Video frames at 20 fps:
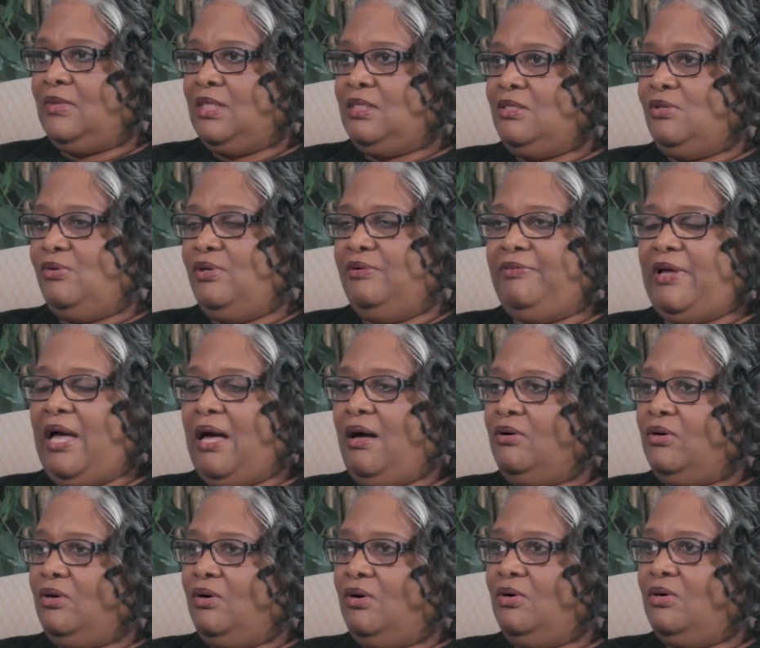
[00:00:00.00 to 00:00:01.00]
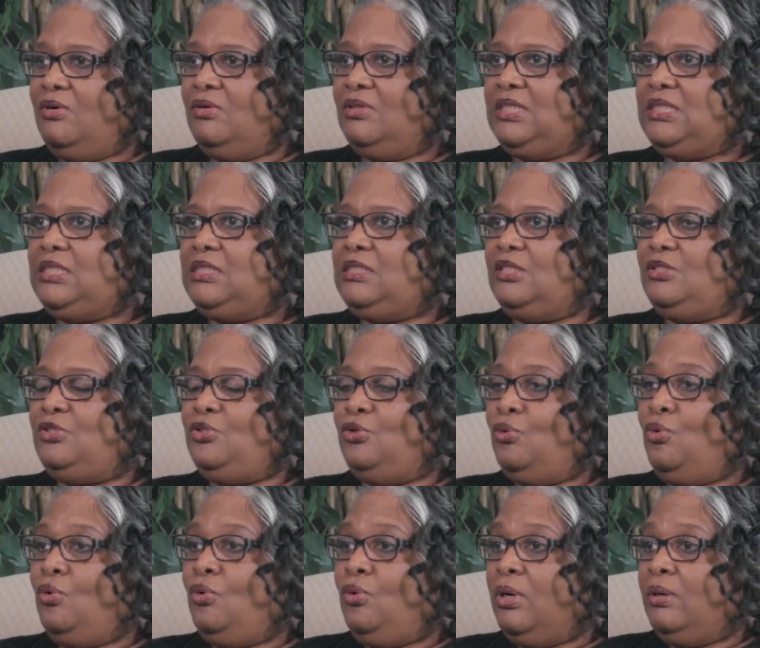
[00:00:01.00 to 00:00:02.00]
So if alcohol is the
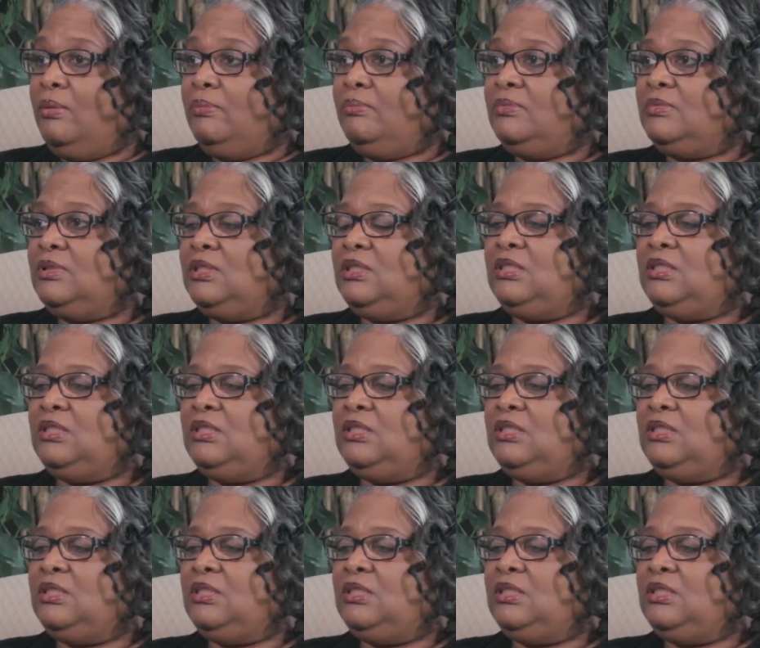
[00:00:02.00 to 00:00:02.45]
norm,